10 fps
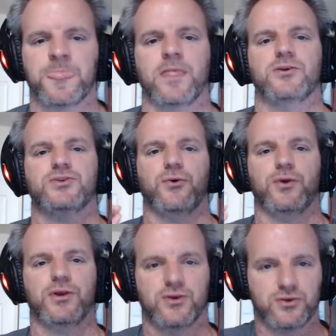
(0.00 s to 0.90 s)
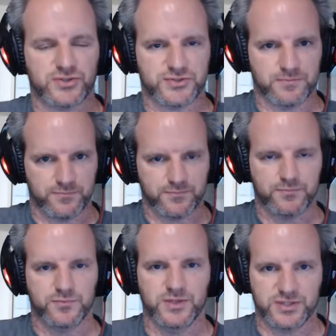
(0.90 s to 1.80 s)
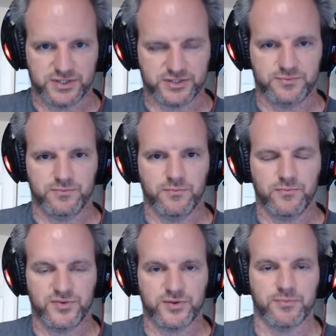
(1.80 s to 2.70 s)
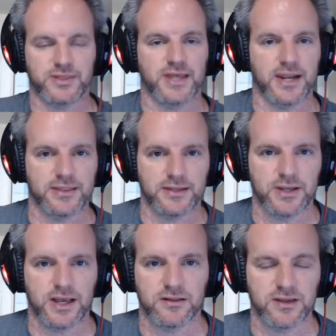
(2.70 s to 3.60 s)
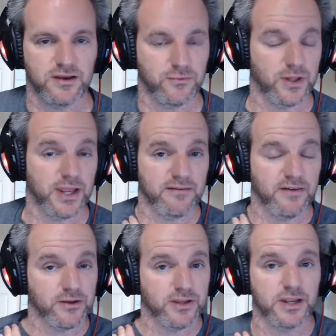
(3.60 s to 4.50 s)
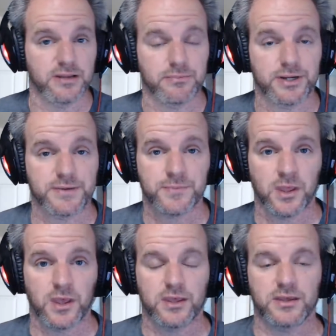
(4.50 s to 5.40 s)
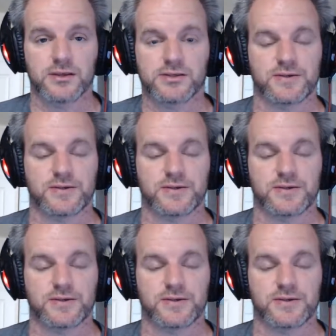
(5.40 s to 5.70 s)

So this is something that I think will add value to anybody is